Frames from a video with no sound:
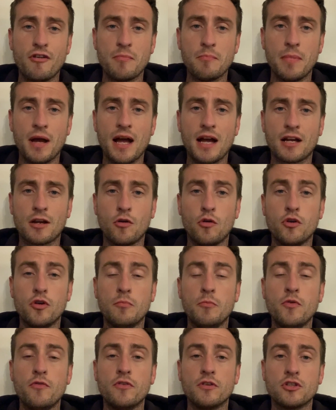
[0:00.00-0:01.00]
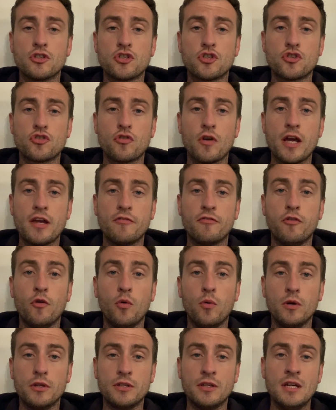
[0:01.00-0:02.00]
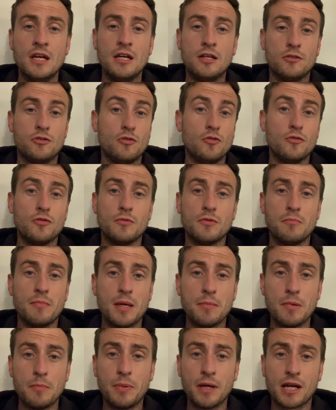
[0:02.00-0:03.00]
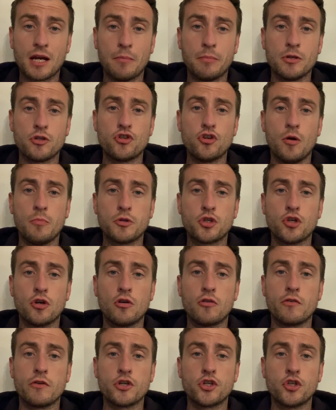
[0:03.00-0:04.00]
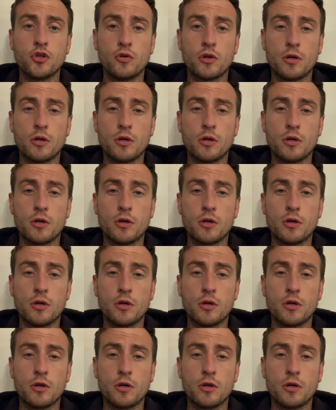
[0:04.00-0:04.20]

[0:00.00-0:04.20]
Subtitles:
back or you're moving straight forward to maybe pick up a drop shot or a shorter